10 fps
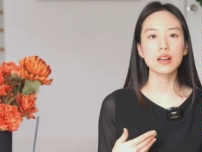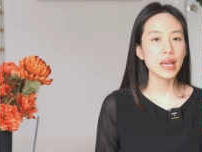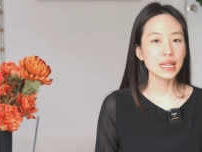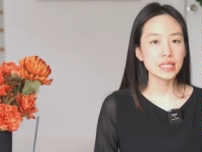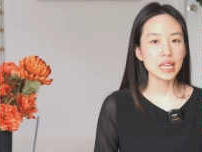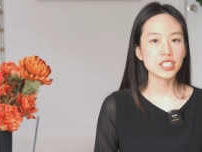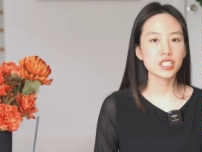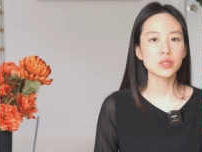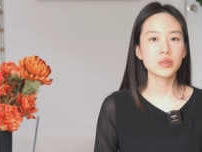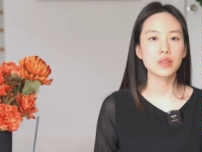pay
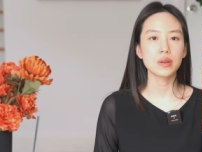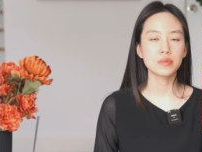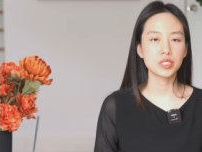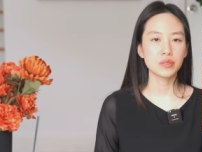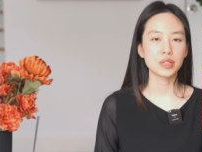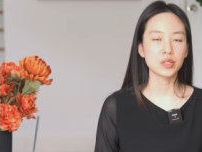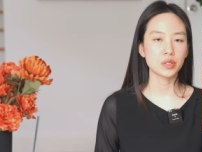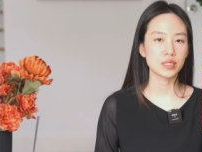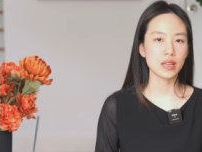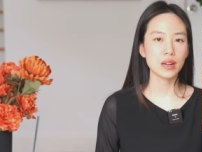attention to them during
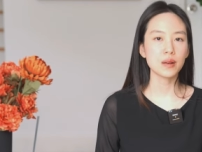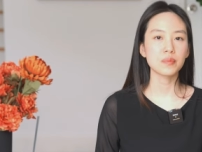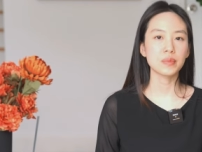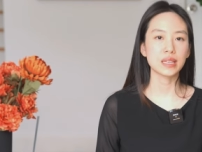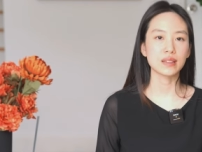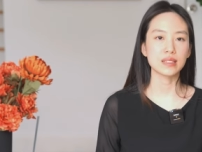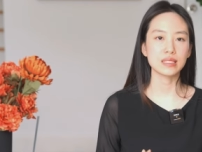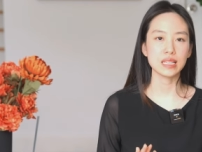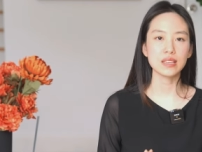your setup because